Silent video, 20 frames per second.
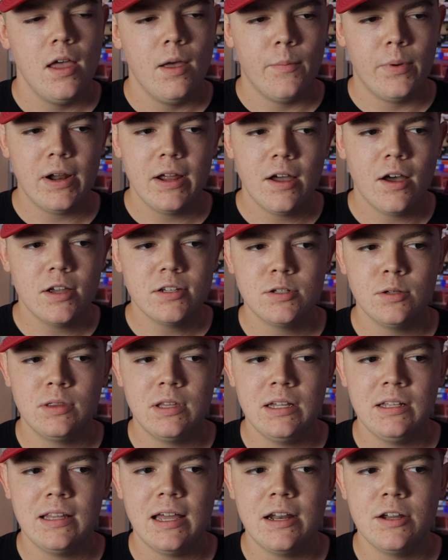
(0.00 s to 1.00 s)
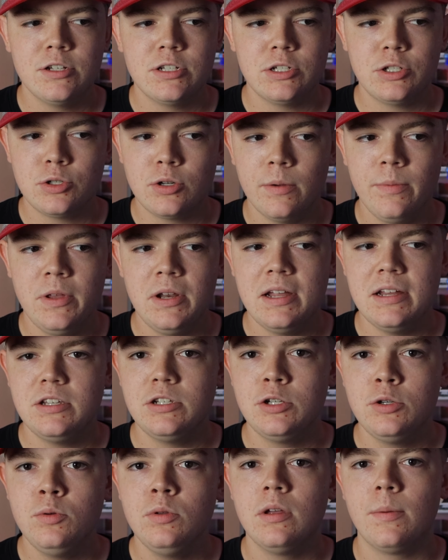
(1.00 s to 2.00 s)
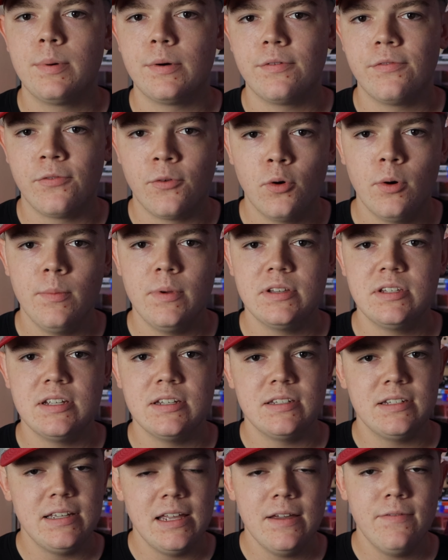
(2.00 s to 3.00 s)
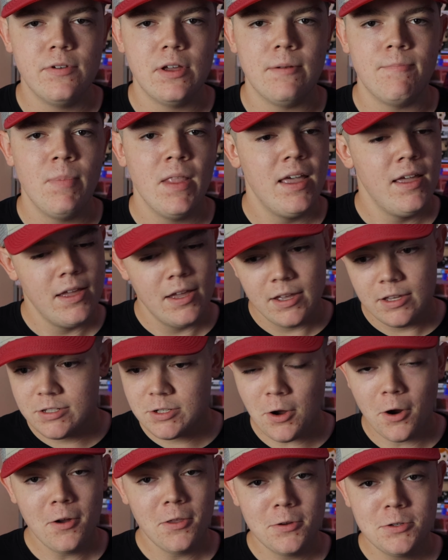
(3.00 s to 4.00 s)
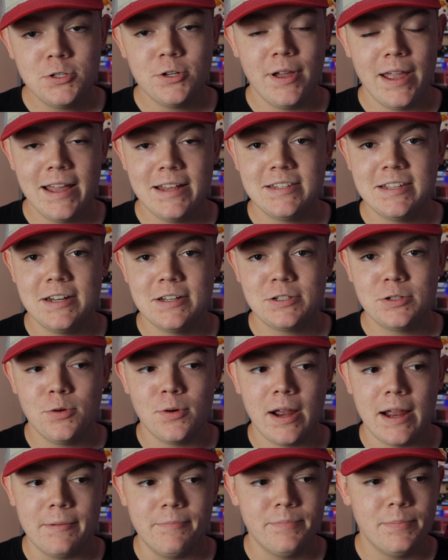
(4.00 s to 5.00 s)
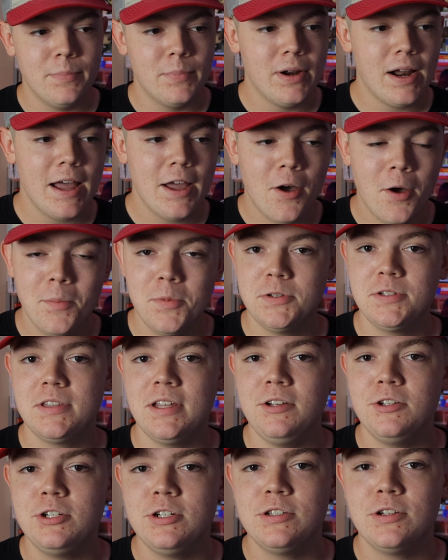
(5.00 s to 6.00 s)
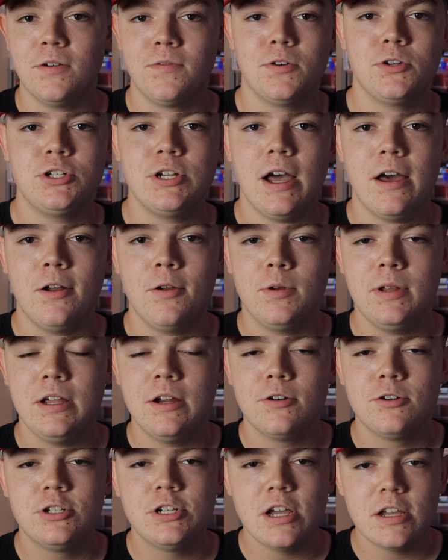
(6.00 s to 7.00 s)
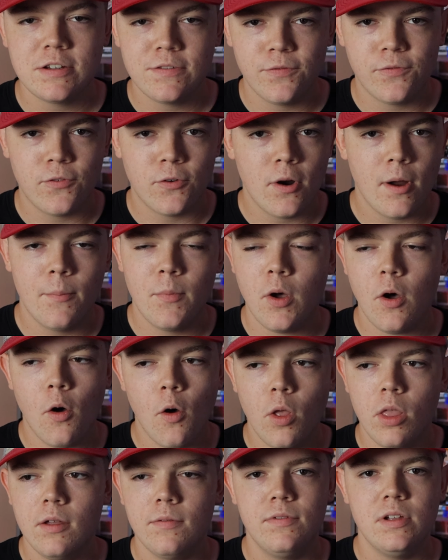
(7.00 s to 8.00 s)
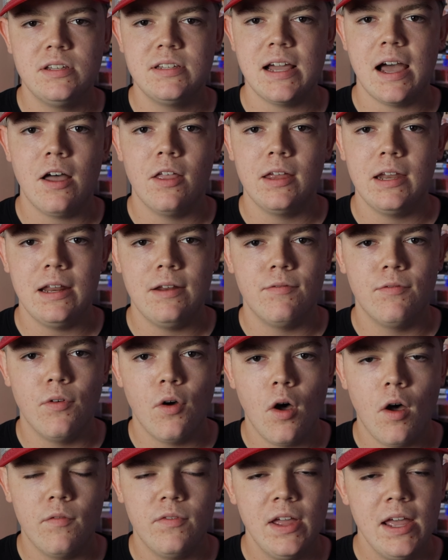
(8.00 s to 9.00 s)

But I also think that is attributed to the performances given. Scarlett Johansson is great, but I almost think she's overshadowed here just from all of the talent involved,